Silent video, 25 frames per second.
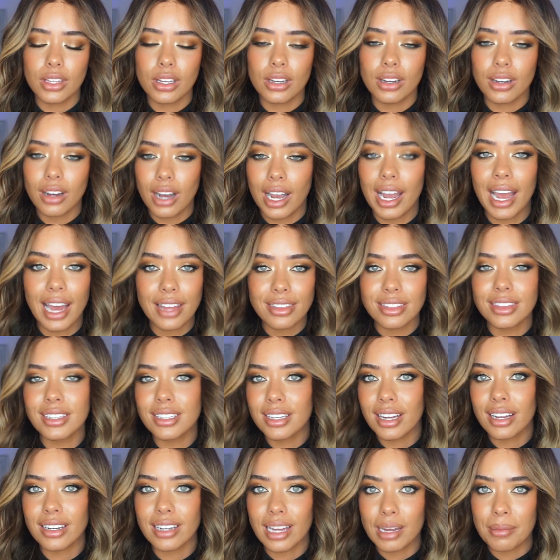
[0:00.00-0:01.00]
I had the
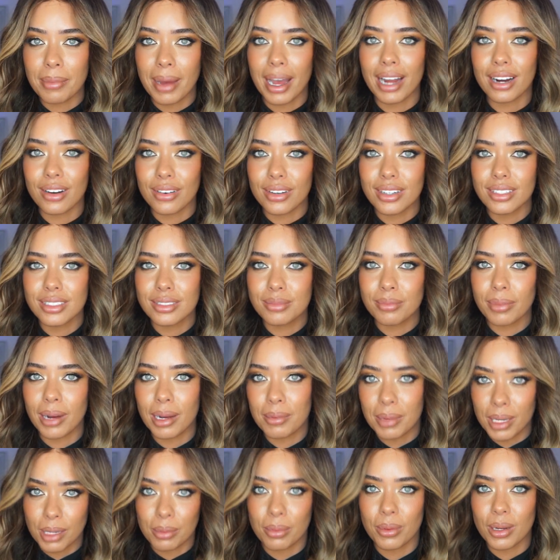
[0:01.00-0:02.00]
nickname Hagrid by
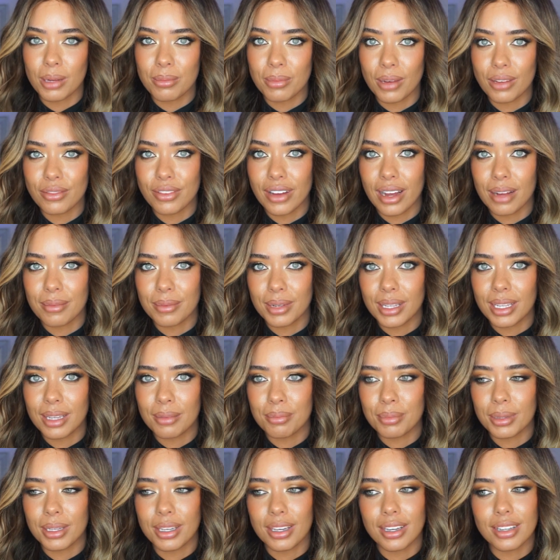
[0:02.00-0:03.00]
people in my family
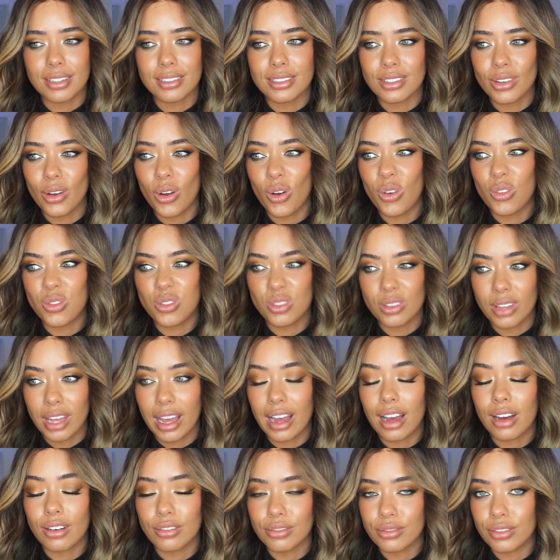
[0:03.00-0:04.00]
because of
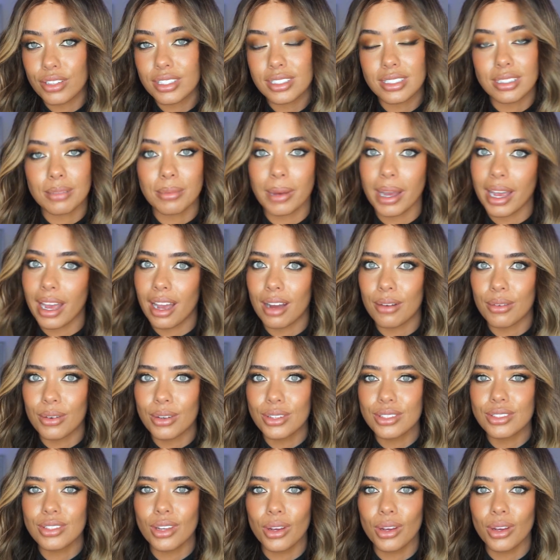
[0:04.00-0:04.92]
how frizzy my hair was.